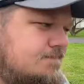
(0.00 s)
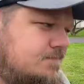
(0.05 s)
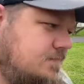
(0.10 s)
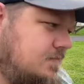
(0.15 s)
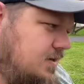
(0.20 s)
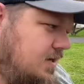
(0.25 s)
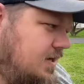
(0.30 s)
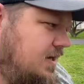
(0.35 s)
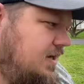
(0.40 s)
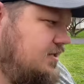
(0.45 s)

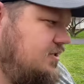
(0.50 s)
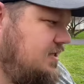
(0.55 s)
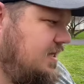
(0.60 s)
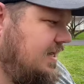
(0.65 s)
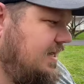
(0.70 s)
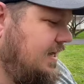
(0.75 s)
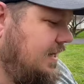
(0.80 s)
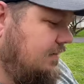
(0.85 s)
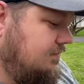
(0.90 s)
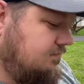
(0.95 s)
right, check
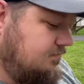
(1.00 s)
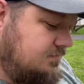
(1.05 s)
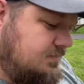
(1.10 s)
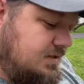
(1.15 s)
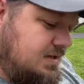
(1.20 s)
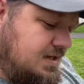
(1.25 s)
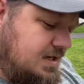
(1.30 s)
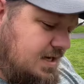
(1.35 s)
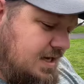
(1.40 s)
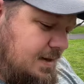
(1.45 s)
it out.
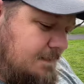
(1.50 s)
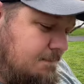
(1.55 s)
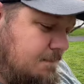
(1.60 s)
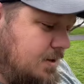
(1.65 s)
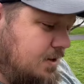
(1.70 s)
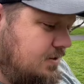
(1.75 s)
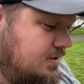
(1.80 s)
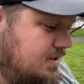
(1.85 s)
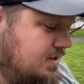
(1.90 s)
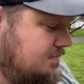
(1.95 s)
He
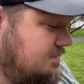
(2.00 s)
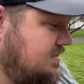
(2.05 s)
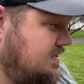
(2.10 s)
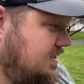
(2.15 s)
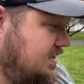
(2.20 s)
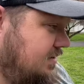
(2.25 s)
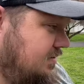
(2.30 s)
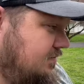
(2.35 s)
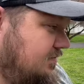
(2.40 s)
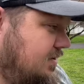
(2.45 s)
burned
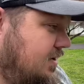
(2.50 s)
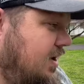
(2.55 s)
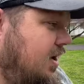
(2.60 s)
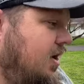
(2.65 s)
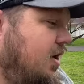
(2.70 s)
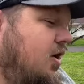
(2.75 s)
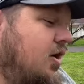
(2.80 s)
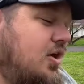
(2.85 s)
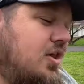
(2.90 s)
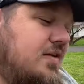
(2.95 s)

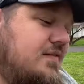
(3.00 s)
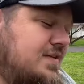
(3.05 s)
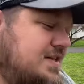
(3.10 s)
himself, all of his